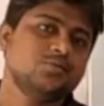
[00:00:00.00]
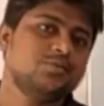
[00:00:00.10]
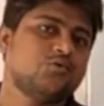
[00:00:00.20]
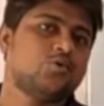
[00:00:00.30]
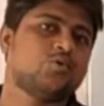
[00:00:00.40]

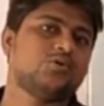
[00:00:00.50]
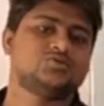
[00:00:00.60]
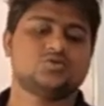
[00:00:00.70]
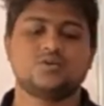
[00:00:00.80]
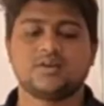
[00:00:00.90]
before
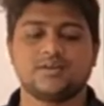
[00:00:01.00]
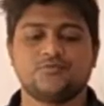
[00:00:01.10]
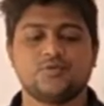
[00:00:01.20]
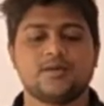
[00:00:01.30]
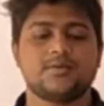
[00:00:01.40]
also, if
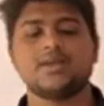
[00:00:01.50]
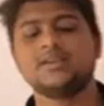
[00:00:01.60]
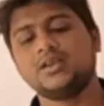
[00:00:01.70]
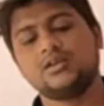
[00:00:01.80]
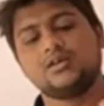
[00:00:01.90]
you have
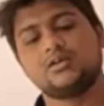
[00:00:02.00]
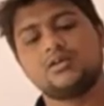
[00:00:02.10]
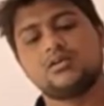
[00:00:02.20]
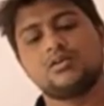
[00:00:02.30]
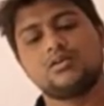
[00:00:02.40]
any
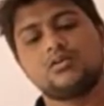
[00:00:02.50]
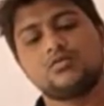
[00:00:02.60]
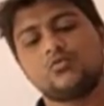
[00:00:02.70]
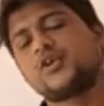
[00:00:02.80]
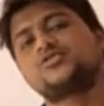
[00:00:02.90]

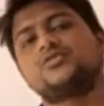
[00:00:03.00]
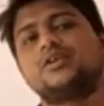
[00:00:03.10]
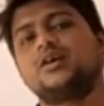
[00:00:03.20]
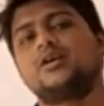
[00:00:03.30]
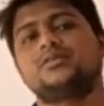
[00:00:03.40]
question
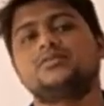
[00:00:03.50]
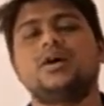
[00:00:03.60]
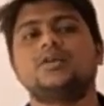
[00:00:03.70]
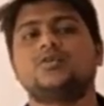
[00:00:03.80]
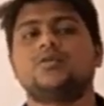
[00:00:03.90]
regarding
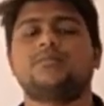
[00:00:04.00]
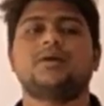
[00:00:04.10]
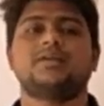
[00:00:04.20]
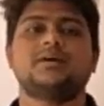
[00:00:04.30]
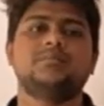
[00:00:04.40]
that, you have
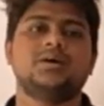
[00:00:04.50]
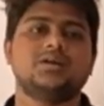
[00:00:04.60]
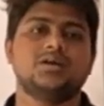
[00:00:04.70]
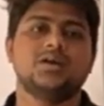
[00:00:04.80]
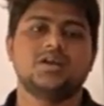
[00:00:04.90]
my
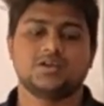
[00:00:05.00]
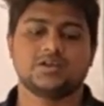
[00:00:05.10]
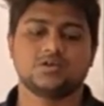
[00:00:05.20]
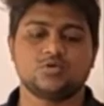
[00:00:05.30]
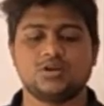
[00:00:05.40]
number. You
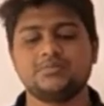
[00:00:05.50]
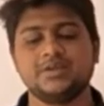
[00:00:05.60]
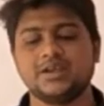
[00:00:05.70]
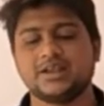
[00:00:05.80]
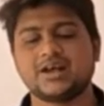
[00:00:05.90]
can call
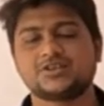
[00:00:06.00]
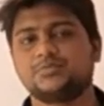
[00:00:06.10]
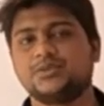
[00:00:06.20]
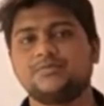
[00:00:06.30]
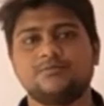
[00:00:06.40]
me and ask
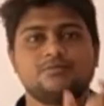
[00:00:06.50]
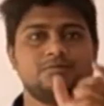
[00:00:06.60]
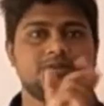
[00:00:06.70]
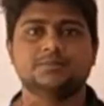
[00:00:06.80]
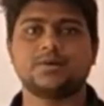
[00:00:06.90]
me
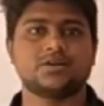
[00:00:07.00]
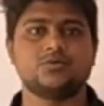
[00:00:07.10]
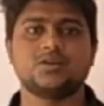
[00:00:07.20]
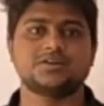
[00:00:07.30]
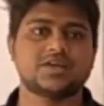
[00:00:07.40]
with a
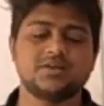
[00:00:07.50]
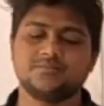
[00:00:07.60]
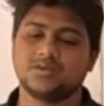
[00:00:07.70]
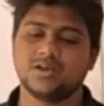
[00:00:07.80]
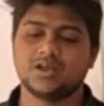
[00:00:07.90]
particular
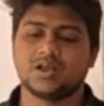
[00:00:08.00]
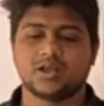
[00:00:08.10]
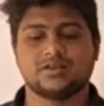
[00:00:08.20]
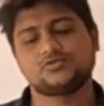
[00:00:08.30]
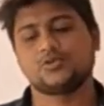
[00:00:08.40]
time
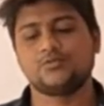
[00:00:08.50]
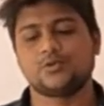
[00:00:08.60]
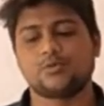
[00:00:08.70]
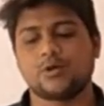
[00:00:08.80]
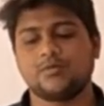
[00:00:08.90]
and solve
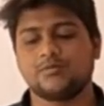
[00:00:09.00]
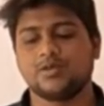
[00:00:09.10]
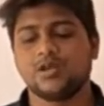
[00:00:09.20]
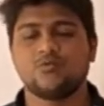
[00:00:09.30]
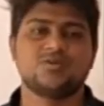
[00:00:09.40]
your problem.
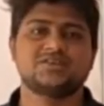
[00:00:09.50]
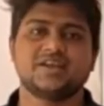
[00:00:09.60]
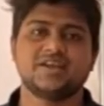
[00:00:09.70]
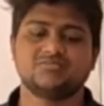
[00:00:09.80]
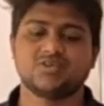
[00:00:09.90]
Once
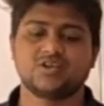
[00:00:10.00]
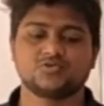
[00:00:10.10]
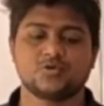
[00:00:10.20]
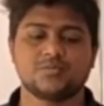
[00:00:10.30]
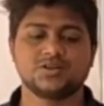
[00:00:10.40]
again, thank you
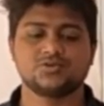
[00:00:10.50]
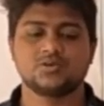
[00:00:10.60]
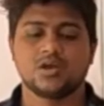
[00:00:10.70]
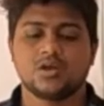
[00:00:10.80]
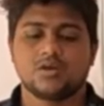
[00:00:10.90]
so much
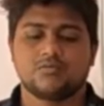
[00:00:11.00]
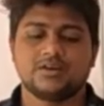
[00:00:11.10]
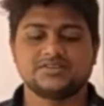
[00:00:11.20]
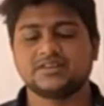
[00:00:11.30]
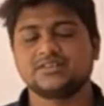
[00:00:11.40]
for
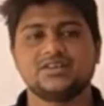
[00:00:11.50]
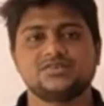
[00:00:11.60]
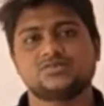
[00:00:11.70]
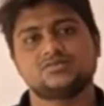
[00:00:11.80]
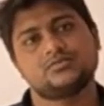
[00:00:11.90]
listening
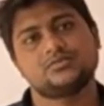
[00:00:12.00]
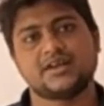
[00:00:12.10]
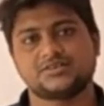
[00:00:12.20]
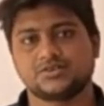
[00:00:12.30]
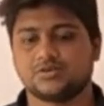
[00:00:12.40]
this.
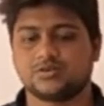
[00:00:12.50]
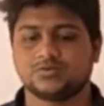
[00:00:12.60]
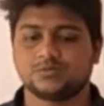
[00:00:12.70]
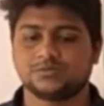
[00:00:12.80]
Thanks a lot.